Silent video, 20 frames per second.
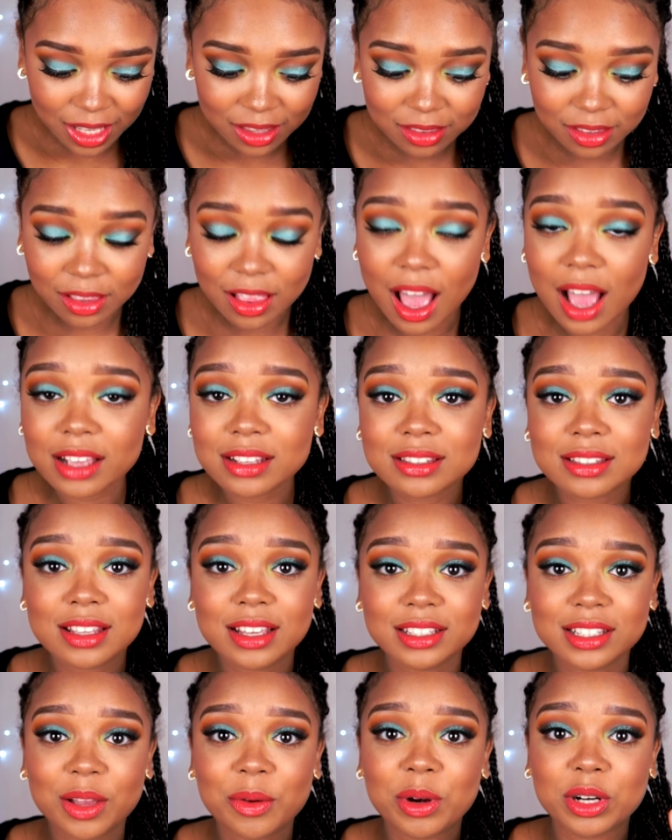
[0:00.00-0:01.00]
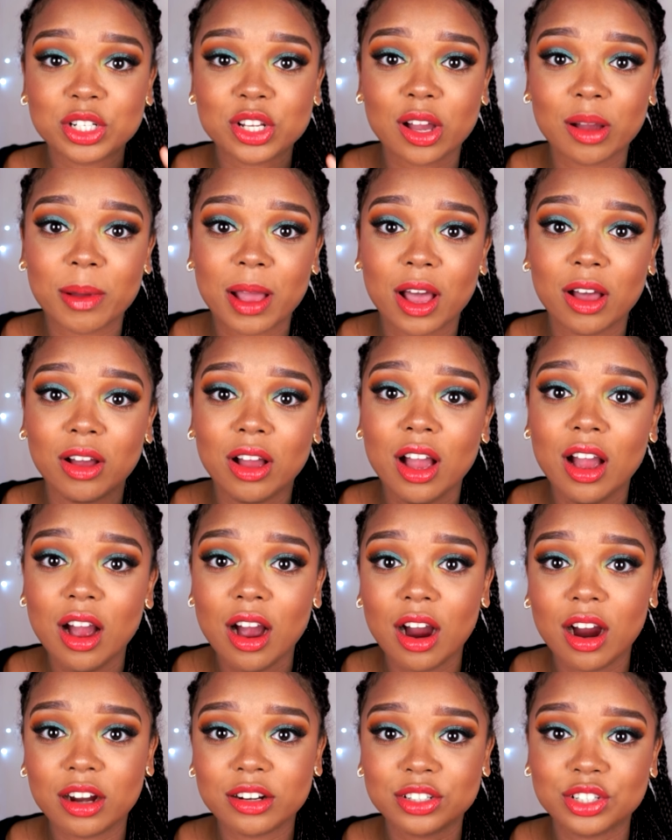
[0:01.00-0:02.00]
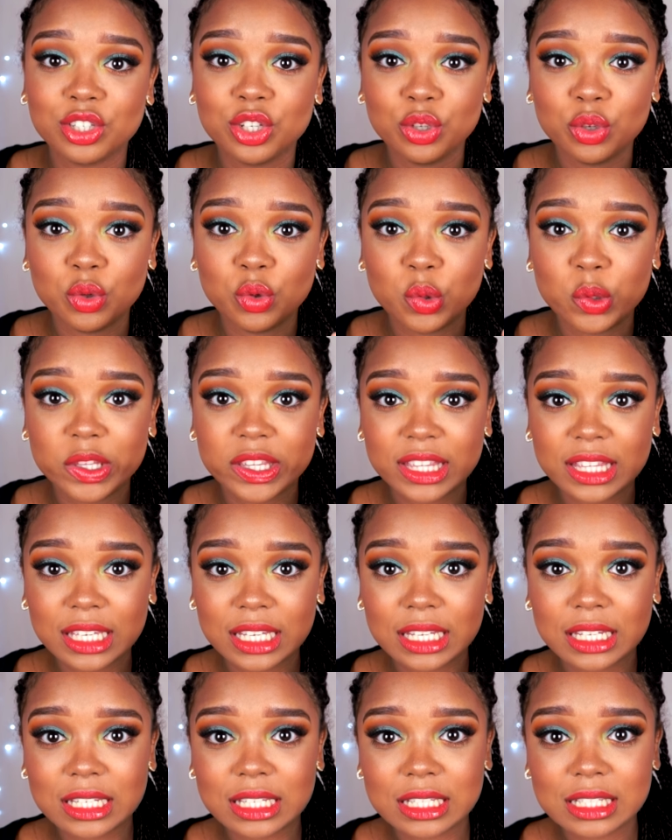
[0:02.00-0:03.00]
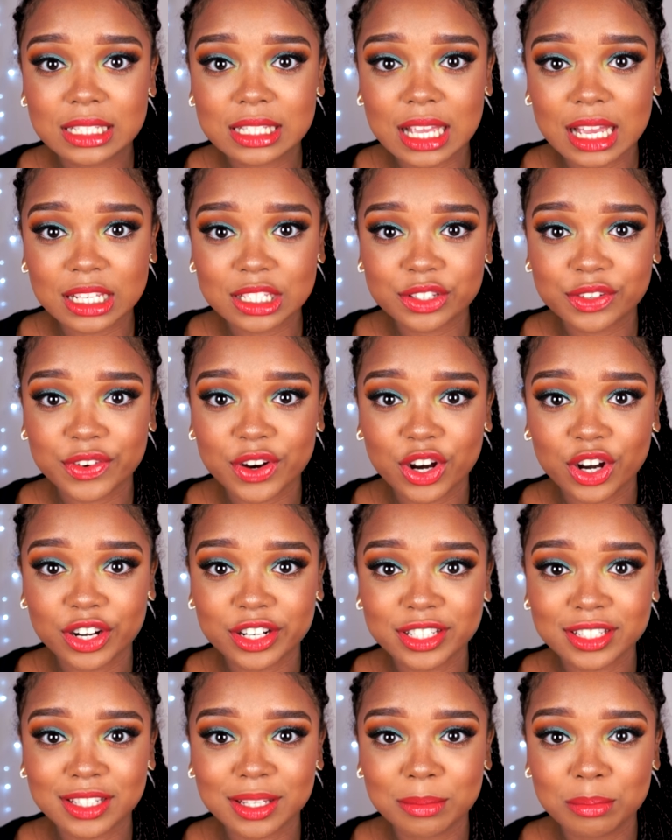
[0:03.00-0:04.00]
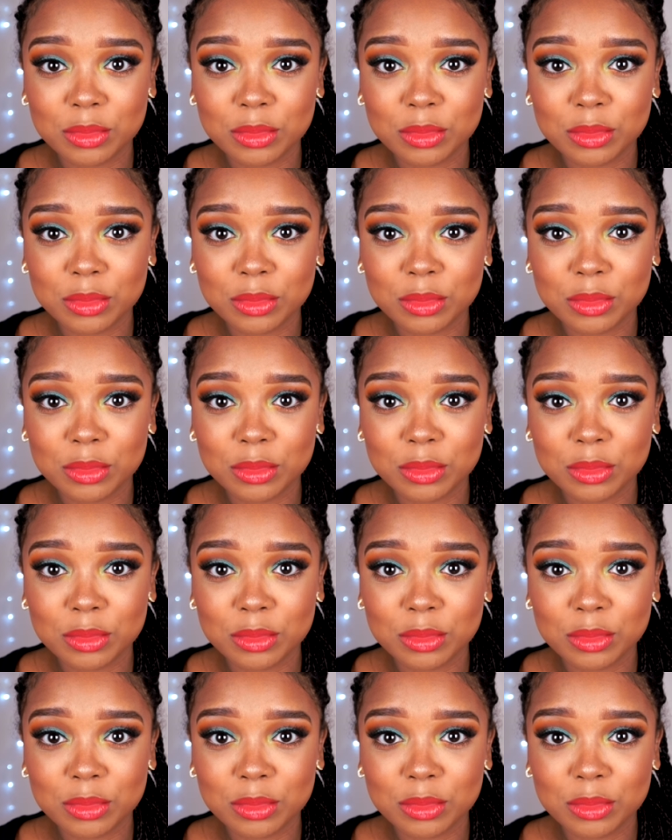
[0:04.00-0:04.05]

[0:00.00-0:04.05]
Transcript: The last things I want to talk about are two things as far as